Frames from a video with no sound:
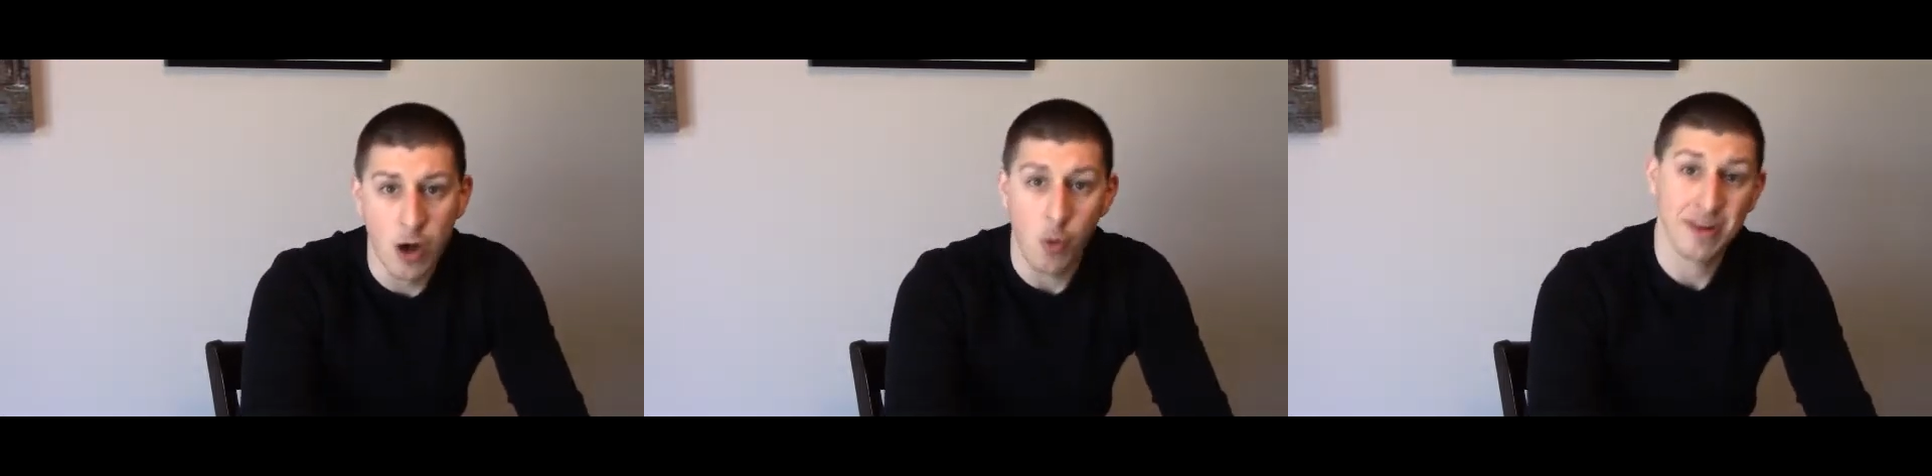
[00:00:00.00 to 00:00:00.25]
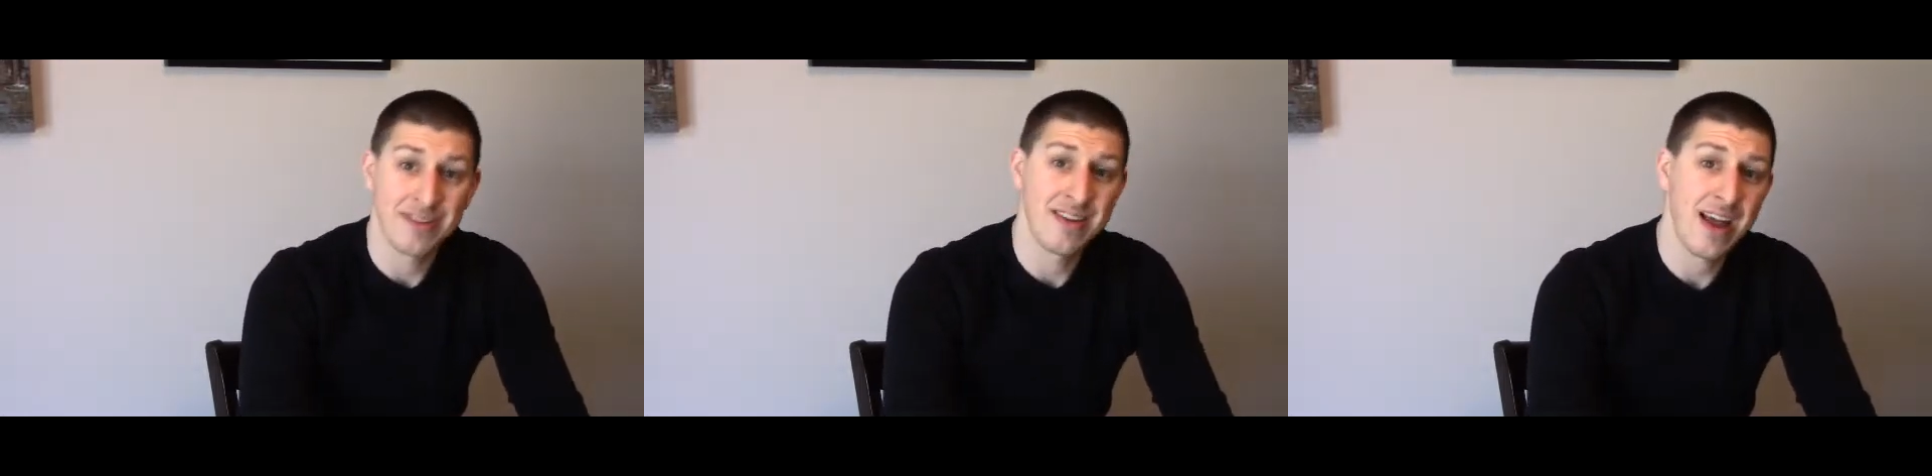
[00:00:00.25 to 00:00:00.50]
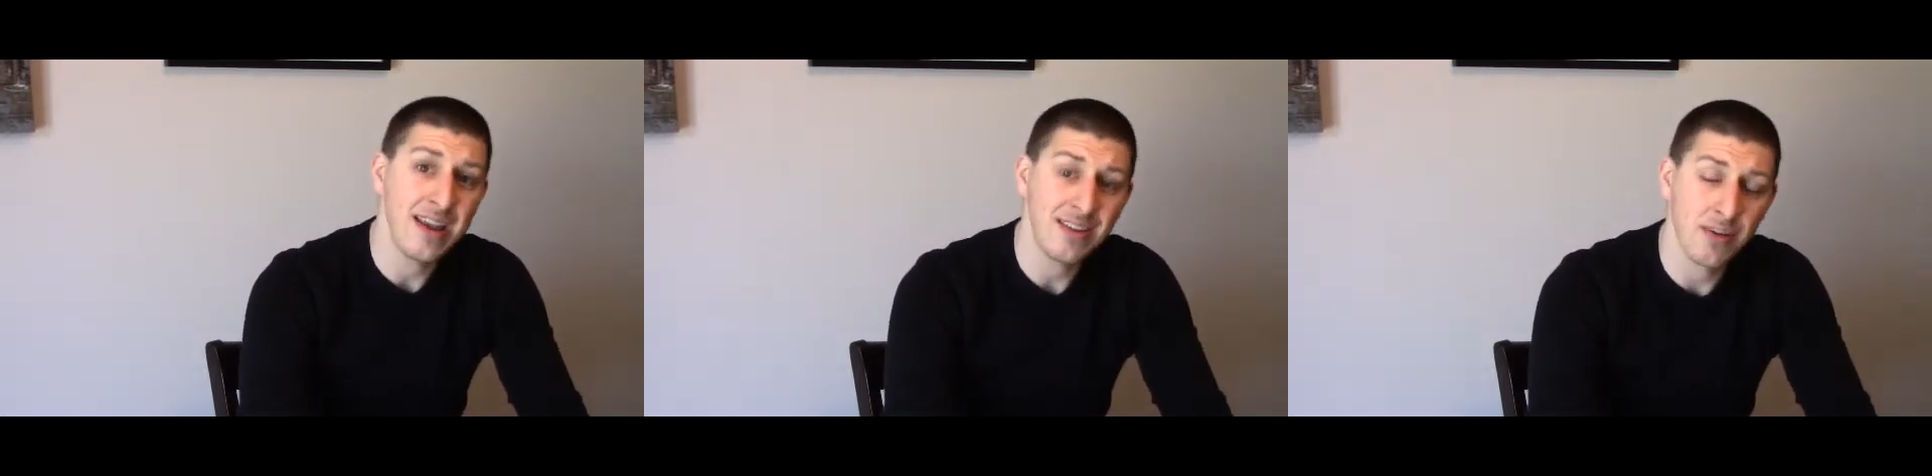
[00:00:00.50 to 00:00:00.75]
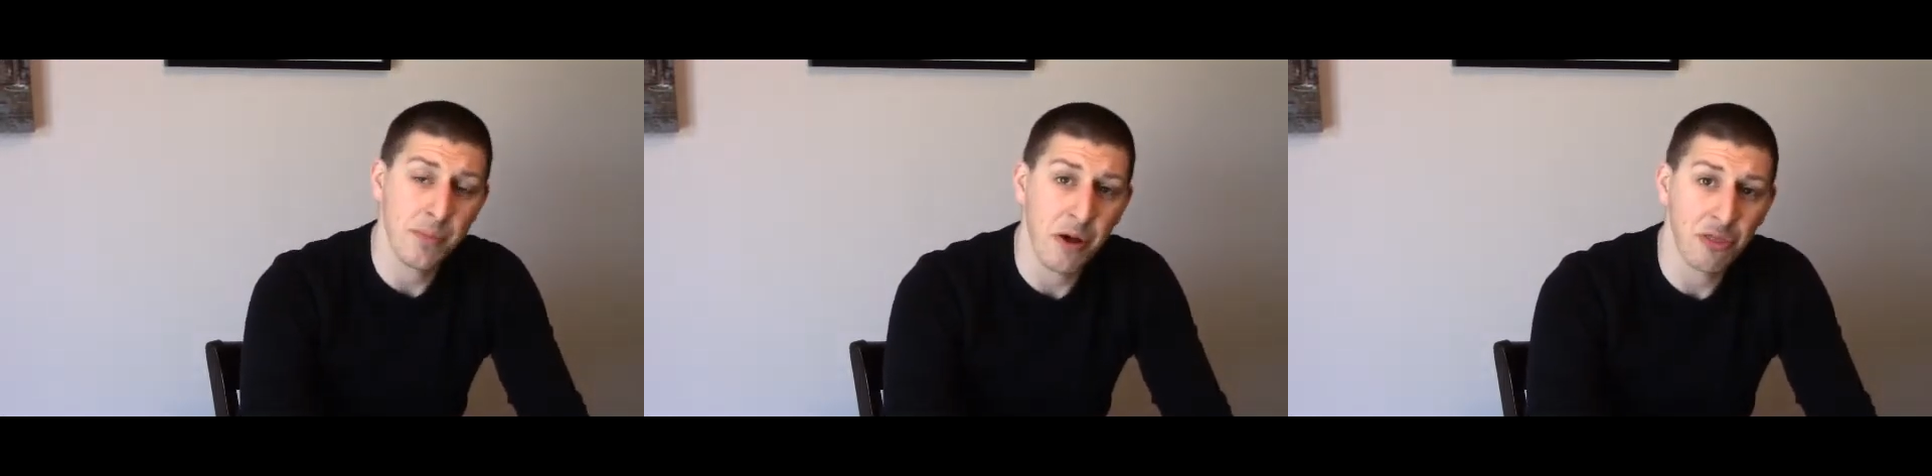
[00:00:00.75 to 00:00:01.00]
What's
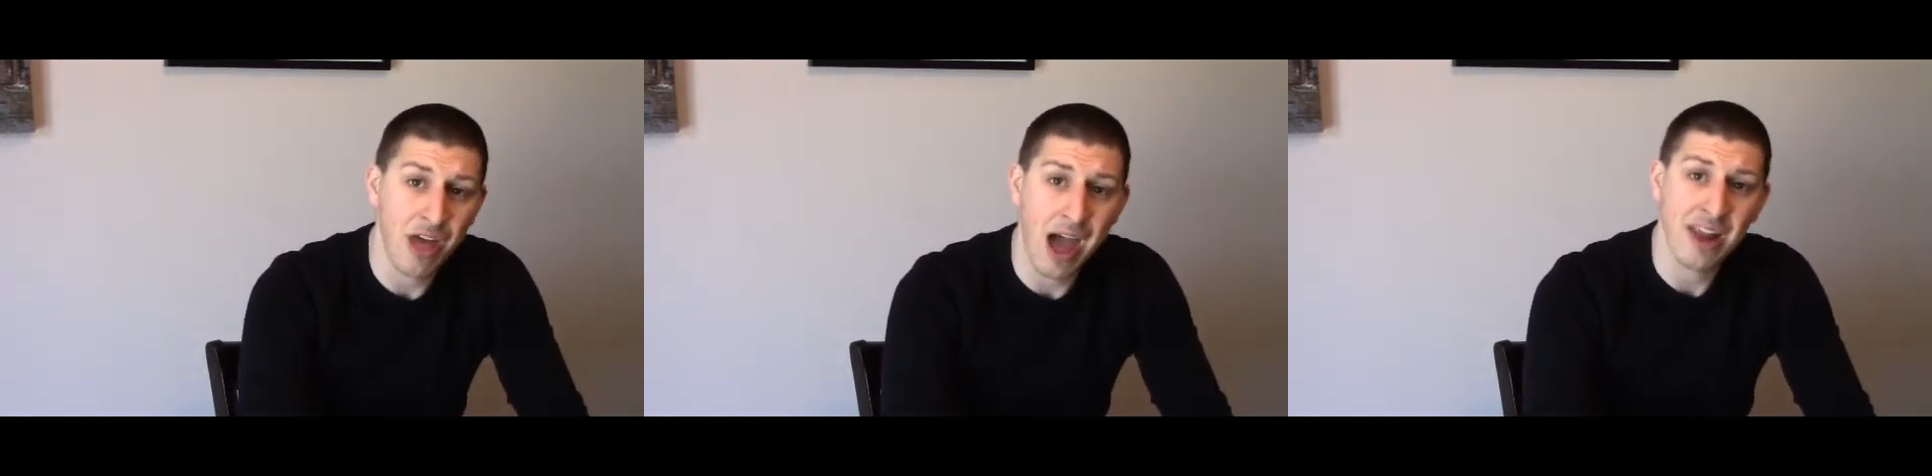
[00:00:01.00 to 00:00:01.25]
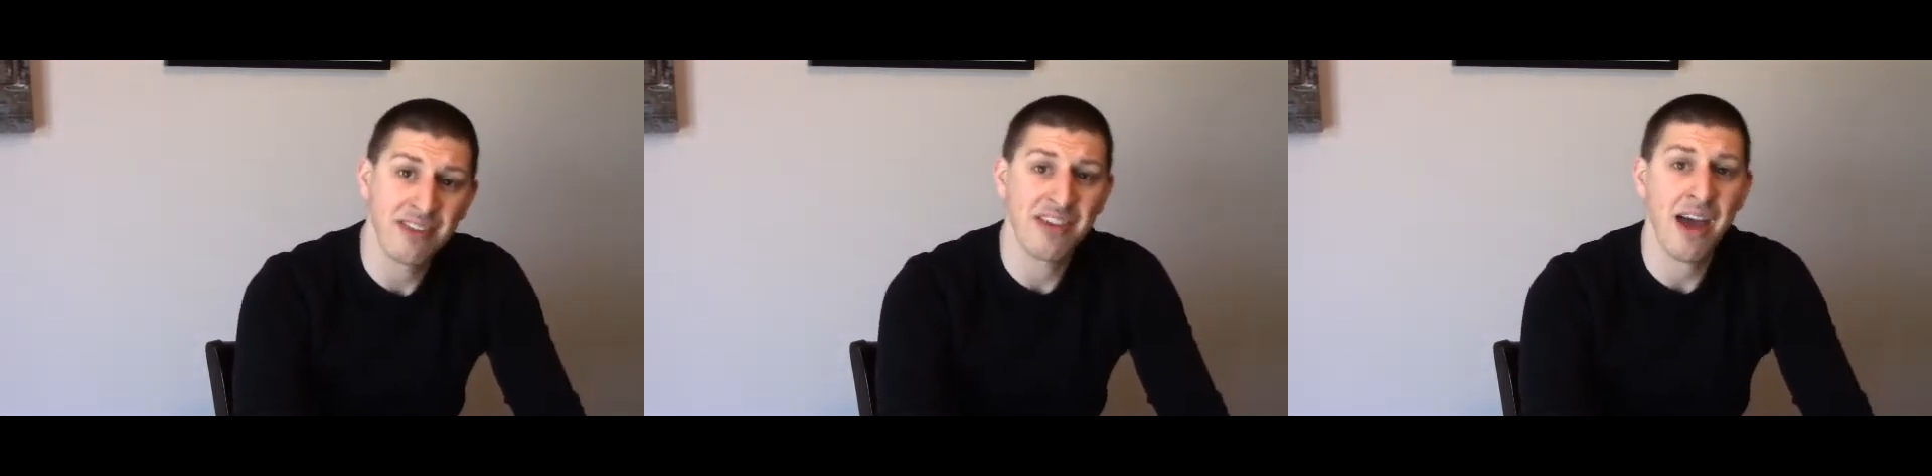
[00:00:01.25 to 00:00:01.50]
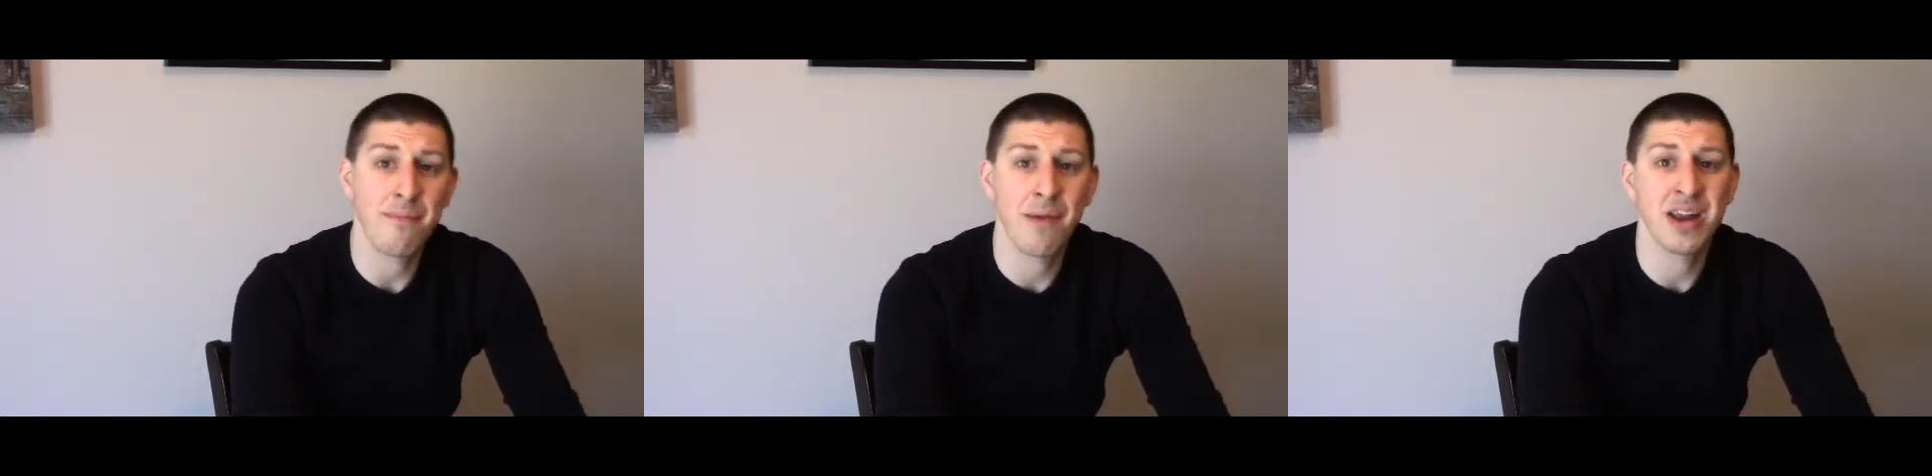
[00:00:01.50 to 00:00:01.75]
nice about that is that